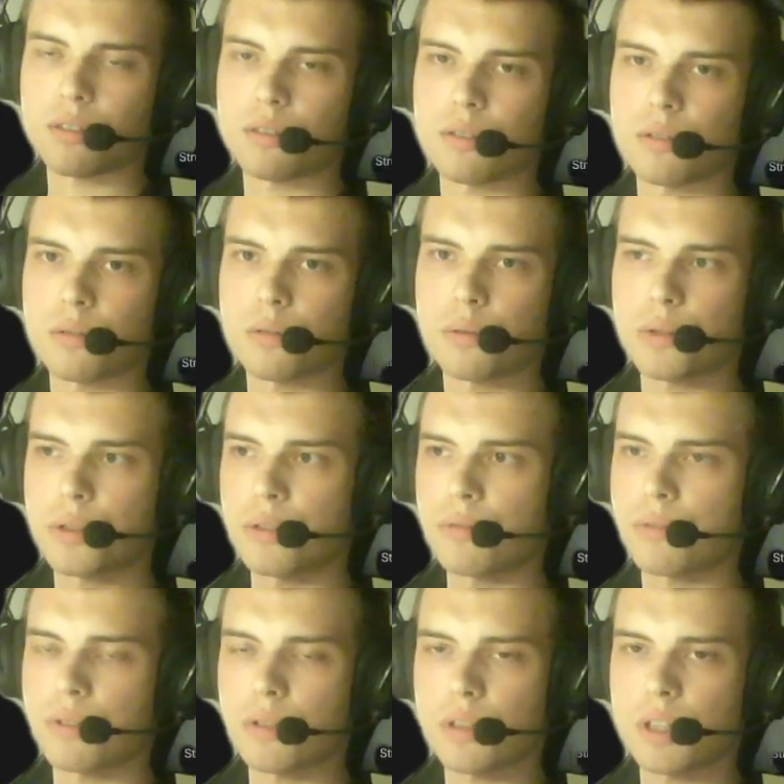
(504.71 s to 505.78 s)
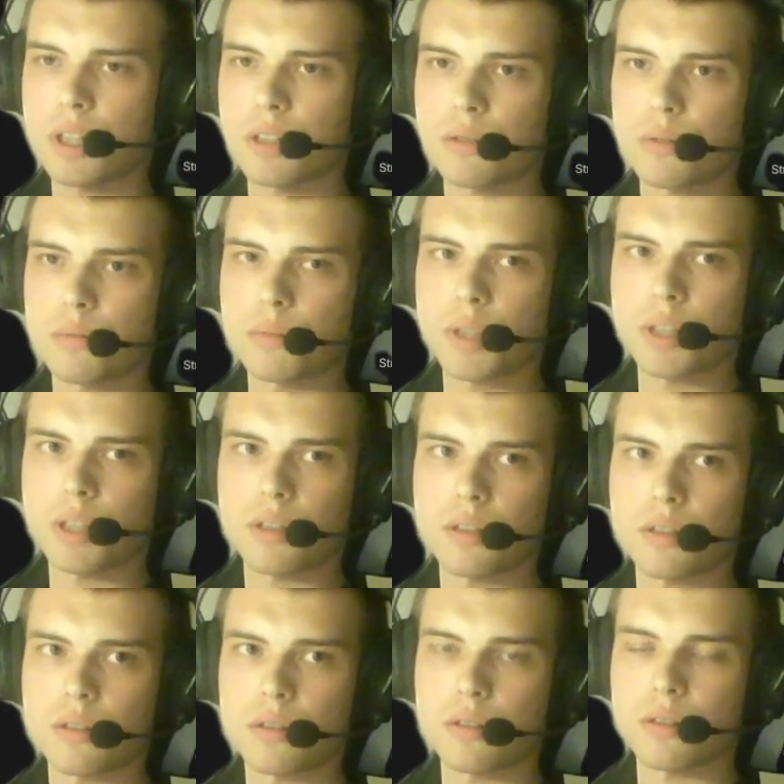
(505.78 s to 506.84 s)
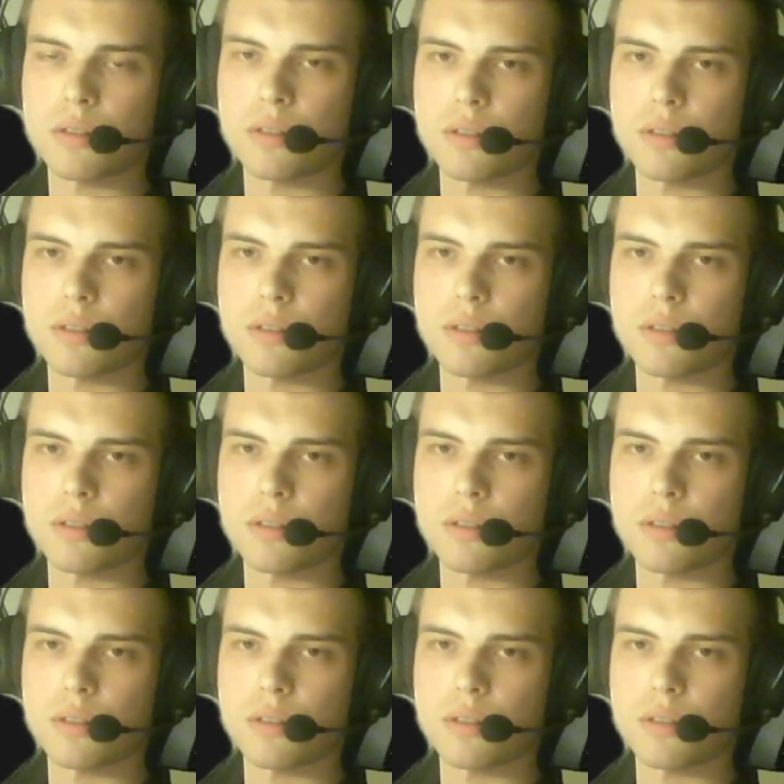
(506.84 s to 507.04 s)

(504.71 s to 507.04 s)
solution for that, to make it